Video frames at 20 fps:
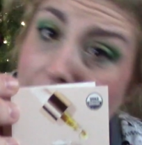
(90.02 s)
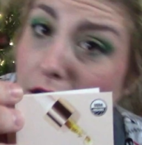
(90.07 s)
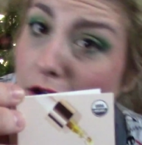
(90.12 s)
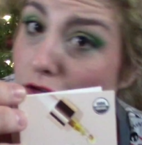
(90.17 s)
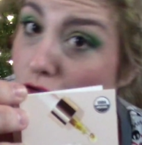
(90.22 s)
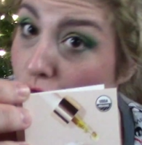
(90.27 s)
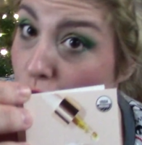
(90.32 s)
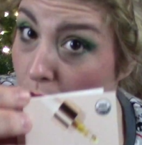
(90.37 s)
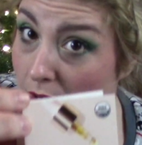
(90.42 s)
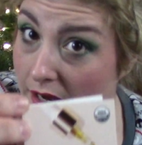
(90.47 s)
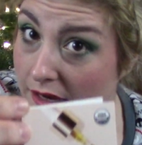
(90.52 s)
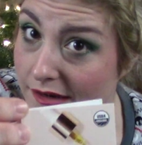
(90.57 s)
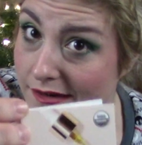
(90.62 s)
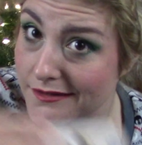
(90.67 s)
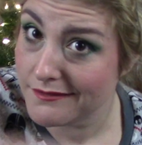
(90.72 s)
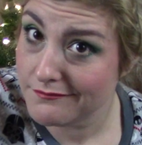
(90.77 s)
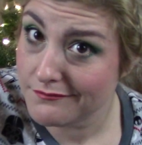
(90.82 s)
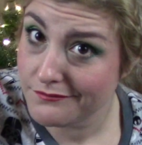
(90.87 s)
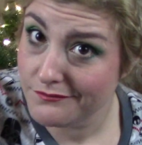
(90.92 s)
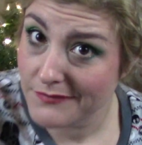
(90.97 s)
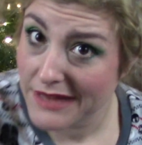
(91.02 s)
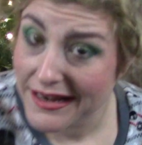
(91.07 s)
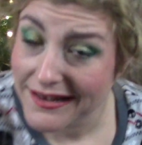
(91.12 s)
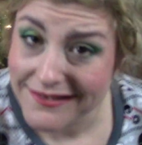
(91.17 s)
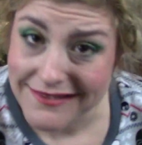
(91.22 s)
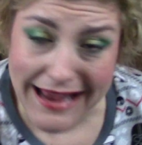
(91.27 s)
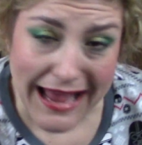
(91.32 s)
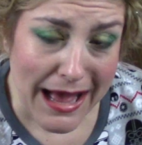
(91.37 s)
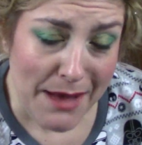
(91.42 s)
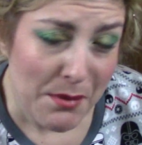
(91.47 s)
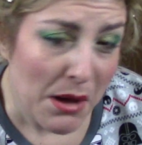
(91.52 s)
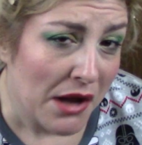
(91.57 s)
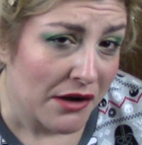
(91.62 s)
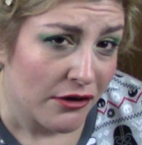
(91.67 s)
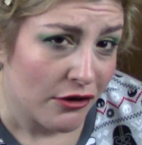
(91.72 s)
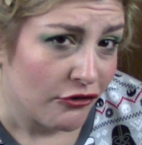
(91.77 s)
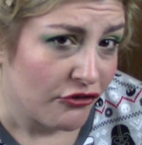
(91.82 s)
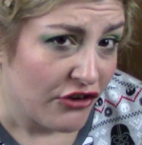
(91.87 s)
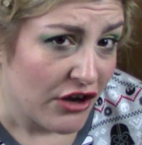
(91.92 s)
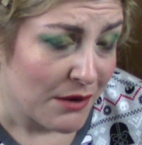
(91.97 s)
Trick dab
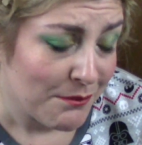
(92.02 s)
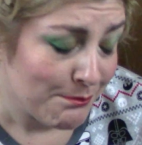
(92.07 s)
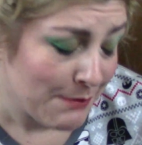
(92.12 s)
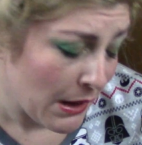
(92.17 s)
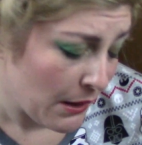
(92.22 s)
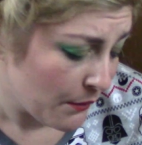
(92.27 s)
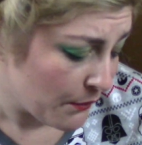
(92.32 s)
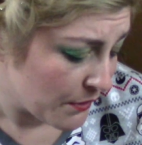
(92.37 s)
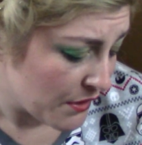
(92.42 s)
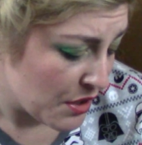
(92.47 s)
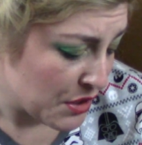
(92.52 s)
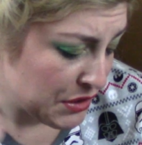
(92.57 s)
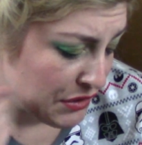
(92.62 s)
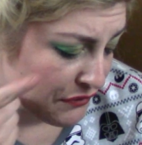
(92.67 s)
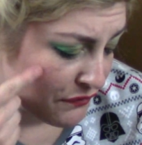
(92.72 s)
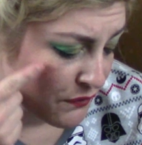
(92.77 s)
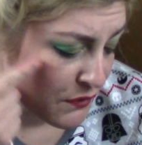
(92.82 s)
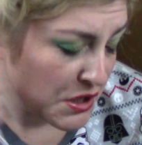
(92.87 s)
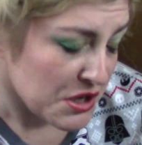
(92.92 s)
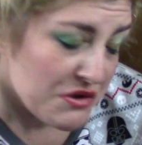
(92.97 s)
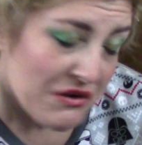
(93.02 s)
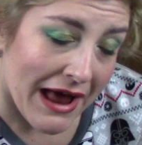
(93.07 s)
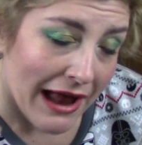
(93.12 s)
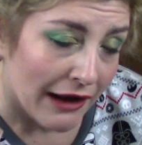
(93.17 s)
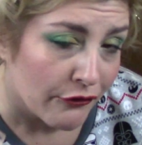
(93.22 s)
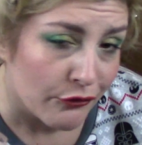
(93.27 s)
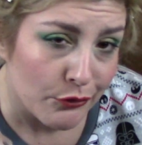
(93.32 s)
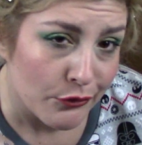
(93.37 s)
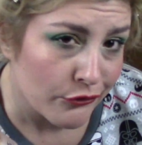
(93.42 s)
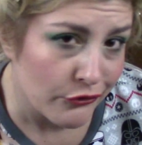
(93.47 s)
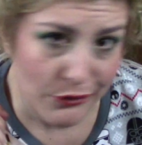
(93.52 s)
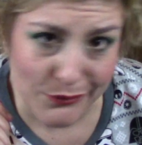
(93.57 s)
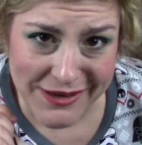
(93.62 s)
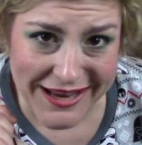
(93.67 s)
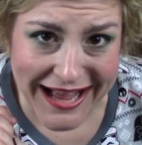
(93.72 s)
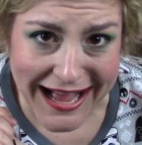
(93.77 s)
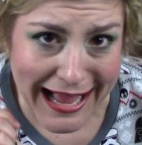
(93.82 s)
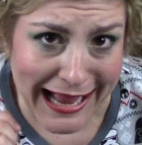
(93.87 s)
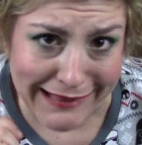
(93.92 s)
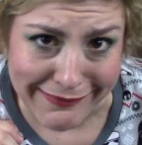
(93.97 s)
onto cheekbone for a natural dewy
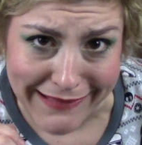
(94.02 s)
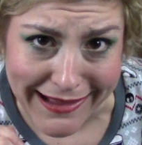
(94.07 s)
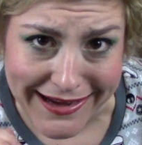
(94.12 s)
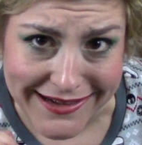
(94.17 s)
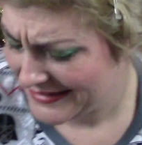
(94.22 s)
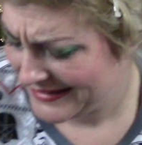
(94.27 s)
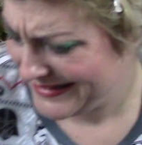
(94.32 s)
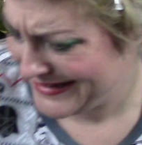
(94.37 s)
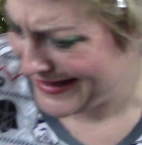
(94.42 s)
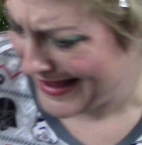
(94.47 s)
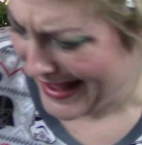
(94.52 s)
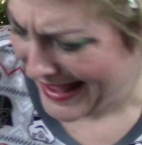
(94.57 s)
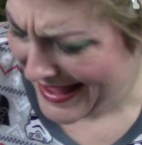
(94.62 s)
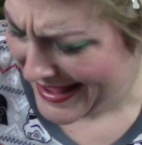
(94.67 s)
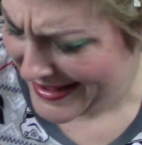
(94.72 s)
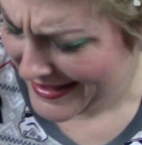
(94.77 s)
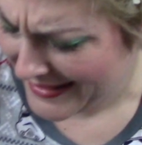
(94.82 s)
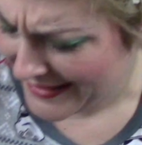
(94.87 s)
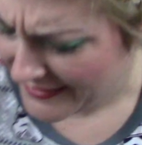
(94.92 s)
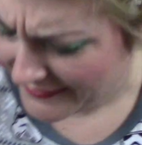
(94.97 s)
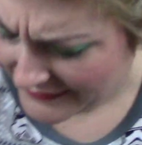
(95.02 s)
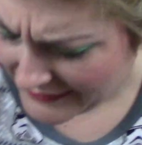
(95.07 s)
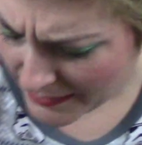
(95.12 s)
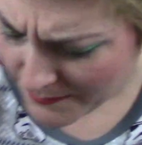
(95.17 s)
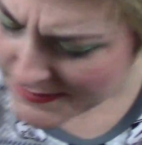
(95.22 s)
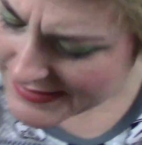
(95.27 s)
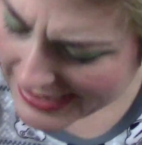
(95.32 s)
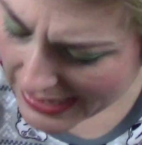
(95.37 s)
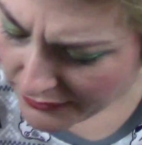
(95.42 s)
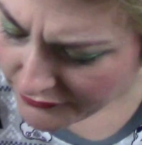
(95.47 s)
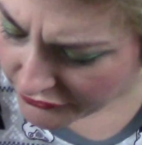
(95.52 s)
highlight. Yes, I'm down to